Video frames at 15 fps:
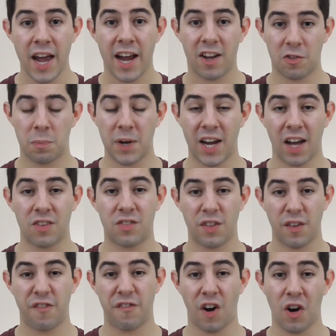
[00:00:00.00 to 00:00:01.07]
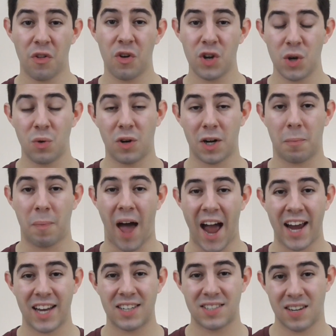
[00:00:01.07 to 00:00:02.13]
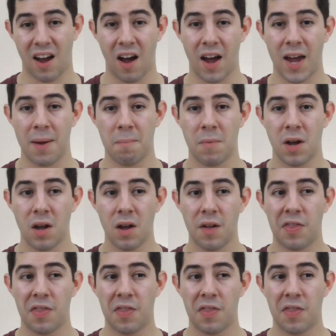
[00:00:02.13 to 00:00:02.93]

is because the farther you look back in time,